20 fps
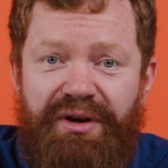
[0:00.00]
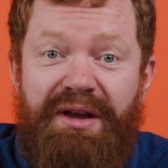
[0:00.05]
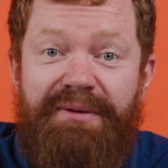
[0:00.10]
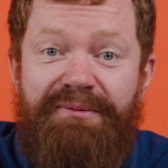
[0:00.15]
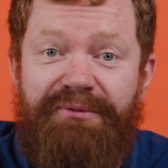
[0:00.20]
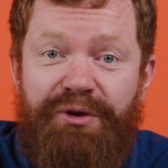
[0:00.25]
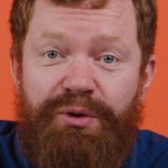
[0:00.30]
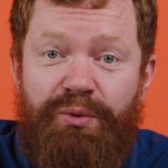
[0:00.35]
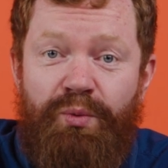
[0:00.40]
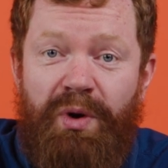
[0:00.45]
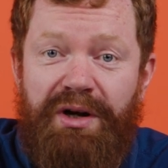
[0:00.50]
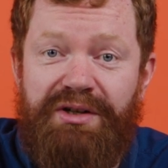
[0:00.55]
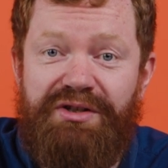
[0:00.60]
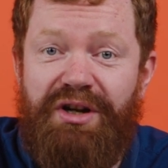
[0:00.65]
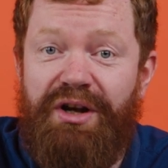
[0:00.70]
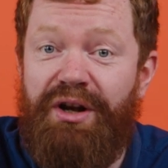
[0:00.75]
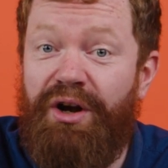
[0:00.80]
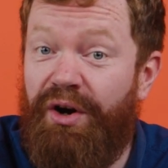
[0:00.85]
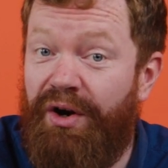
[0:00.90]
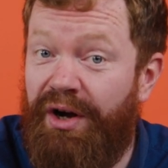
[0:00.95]
If you want
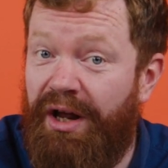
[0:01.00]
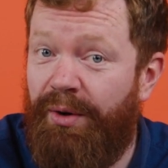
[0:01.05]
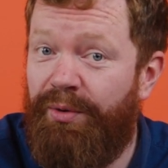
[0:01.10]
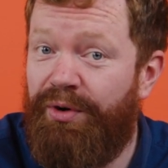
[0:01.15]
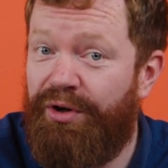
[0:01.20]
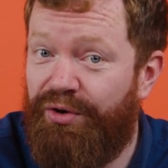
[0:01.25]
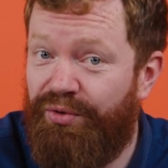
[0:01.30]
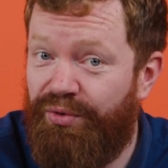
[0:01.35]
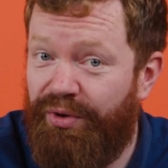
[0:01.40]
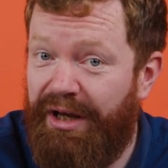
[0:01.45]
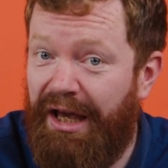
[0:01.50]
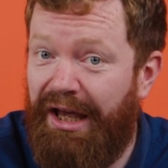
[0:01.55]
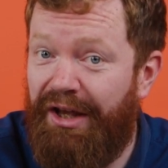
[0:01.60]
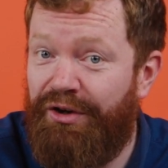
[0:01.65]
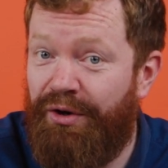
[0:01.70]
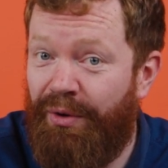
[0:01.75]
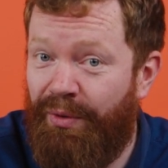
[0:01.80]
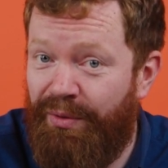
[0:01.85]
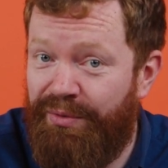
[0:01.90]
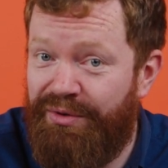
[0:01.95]
to learn how to create
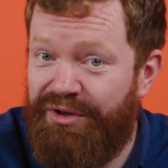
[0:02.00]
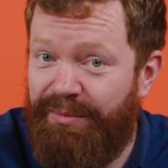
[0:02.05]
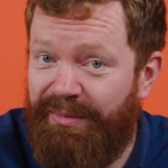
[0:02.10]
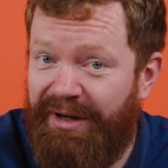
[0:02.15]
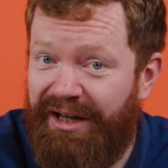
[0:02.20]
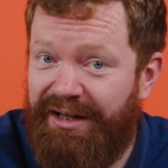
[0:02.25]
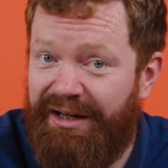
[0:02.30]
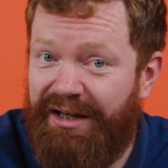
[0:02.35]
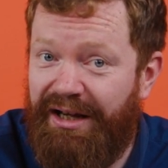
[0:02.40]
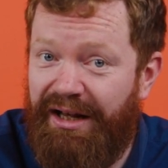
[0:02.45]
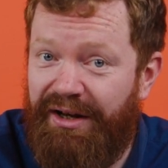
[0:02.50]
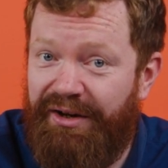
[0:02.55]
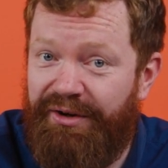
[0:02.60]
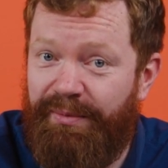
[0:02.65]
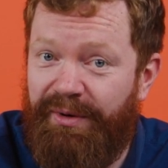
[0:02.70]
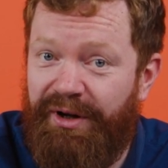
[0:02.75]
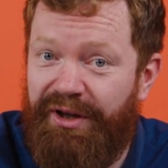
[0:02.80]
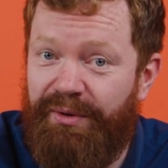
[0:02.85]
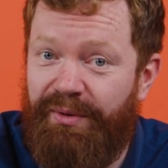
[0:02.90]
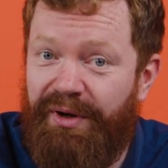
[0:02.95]
your own demand calendar,
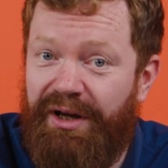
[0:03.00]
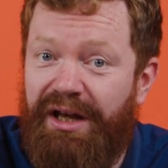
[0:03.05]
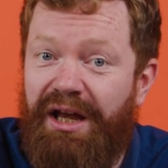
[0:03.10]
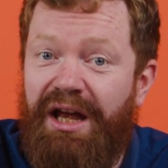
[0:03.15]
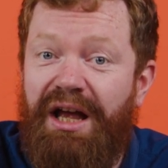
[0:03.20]
by the way,